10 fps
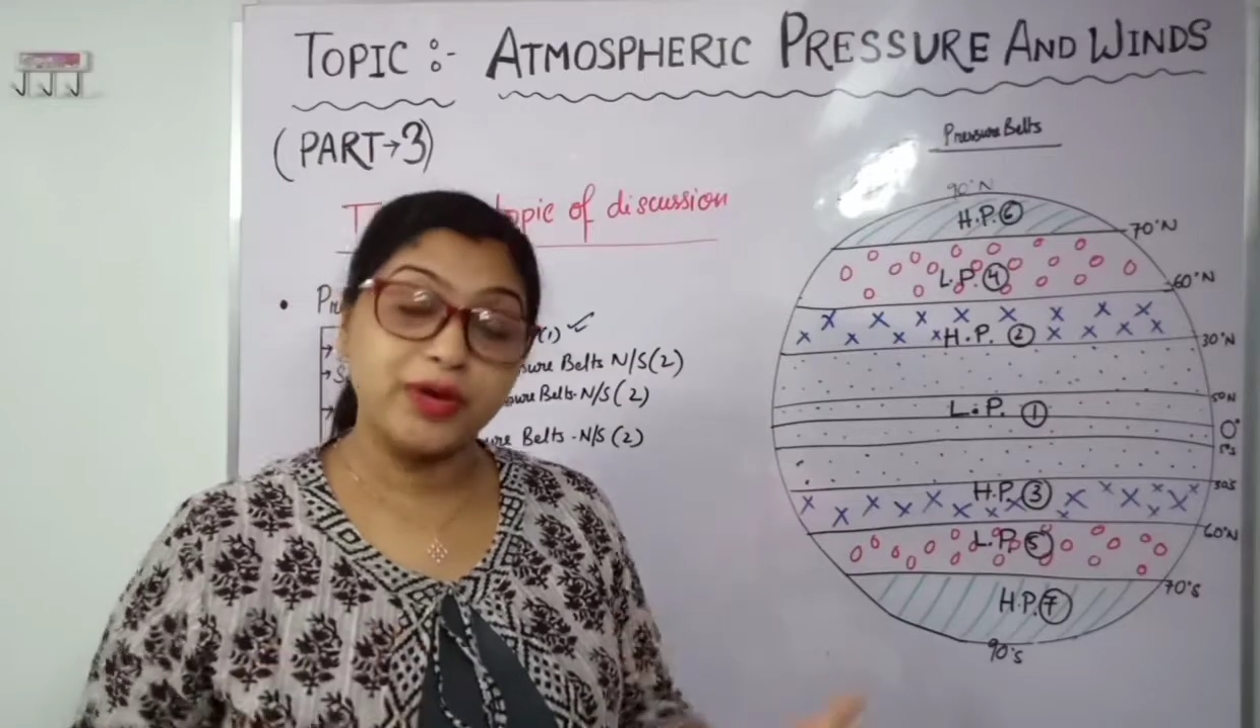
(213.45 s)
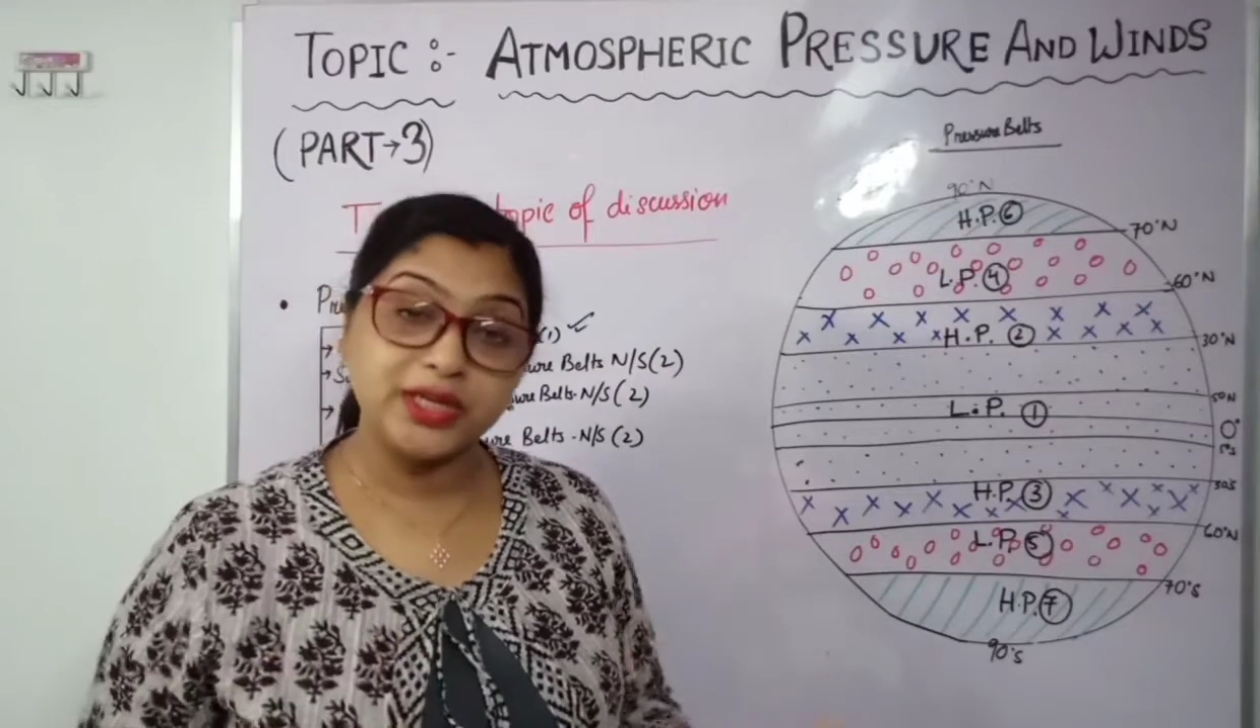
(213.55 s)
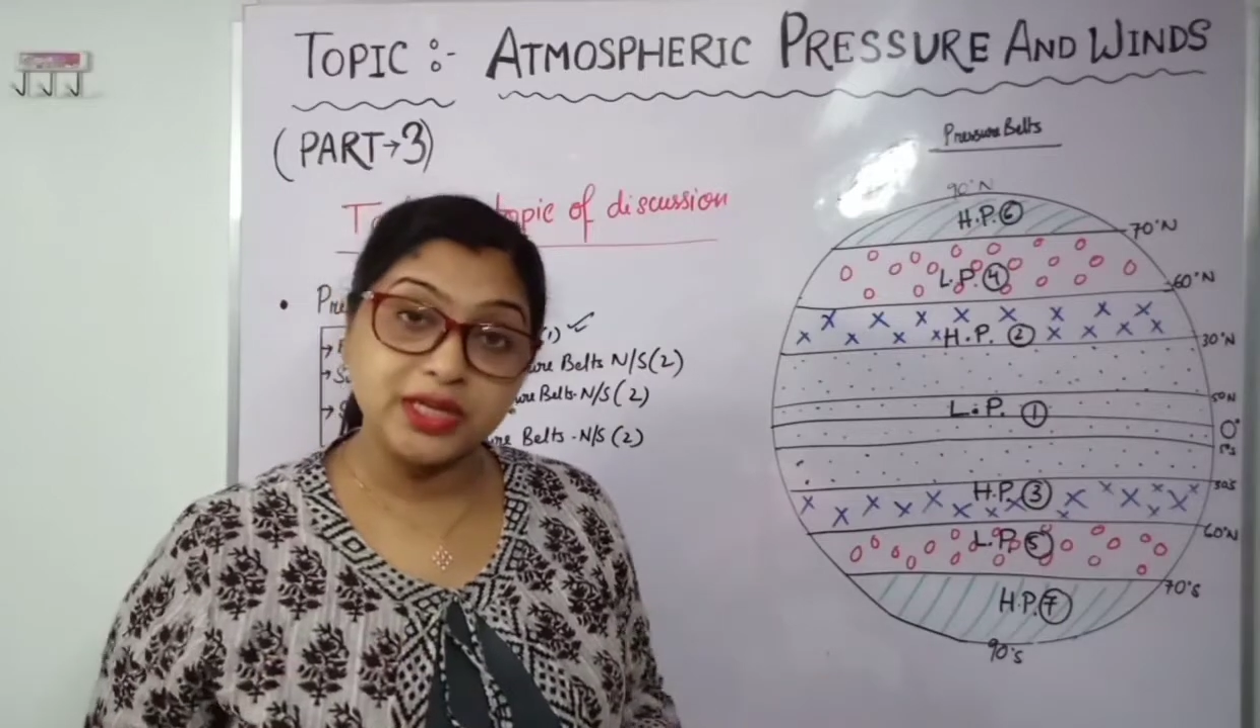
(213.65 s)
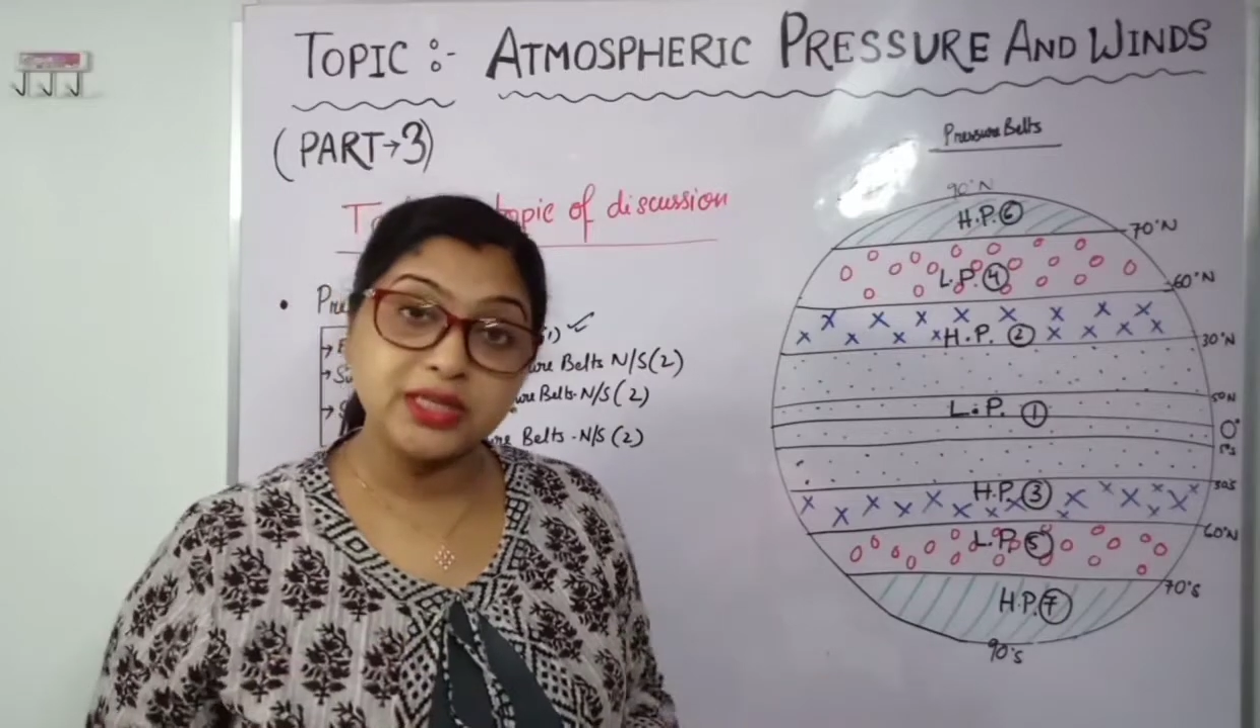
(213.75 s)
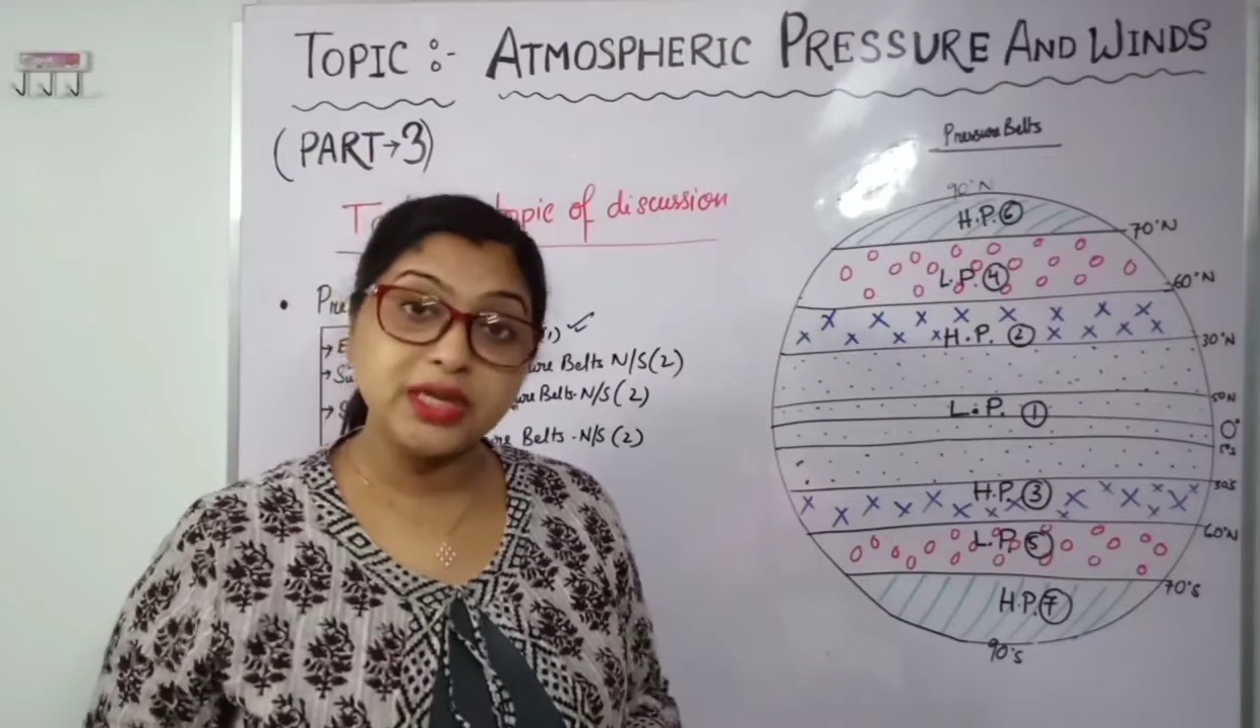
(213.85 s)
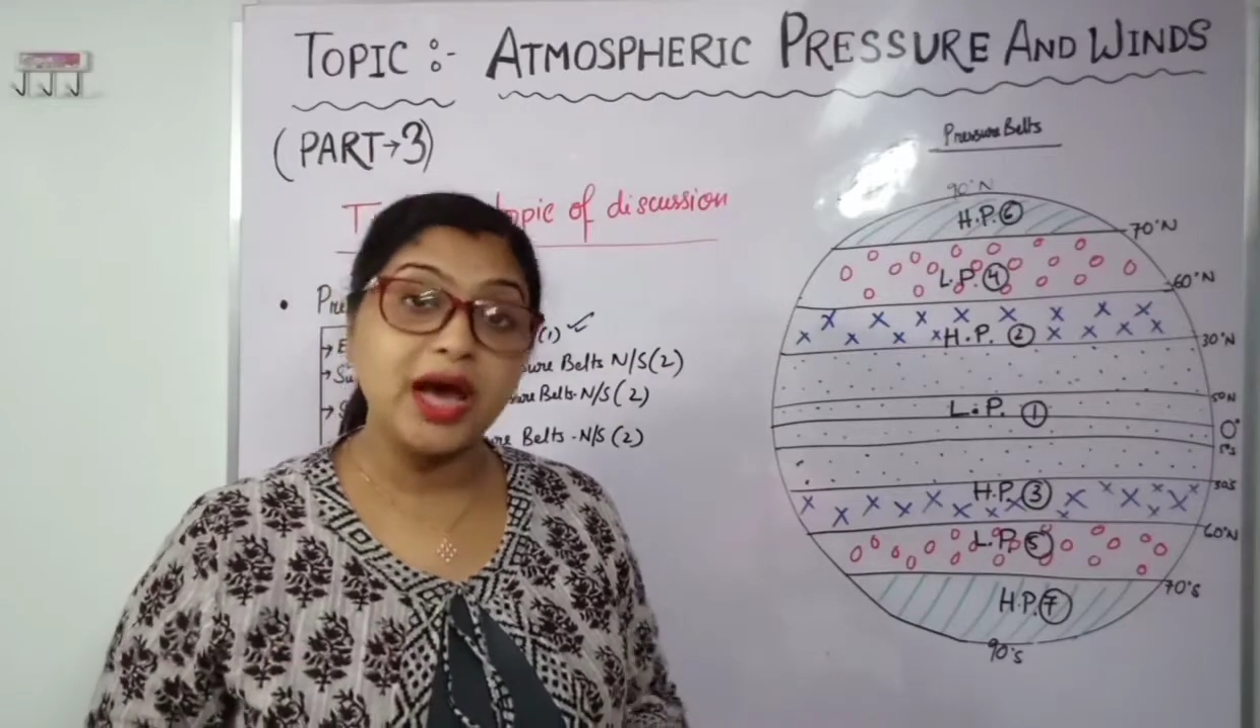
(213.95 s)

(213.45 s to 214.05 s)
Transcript: weighted